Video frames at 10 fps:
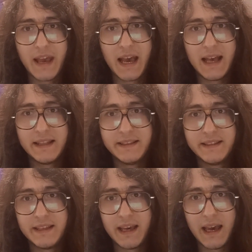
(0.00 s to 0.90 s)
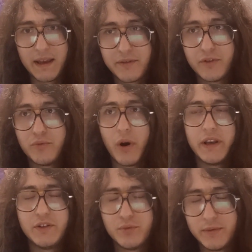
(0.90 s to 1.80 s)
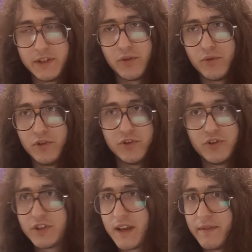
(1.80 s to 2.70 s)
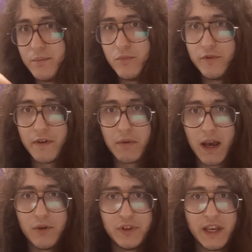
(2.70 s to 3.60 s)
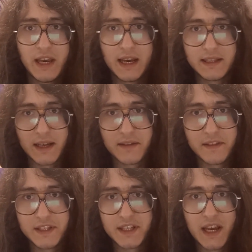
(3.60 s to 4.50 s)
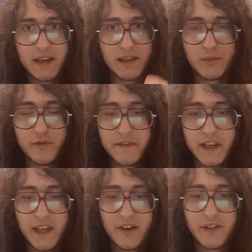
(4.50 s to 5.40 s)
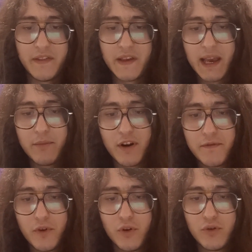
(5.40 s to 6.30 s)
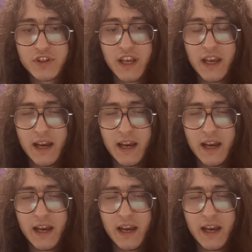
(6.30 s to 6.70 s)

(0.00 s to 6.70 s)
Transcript: And I thought, wow, it would be so cool to just have them move around, attack this guy, then move here, then the camera follows.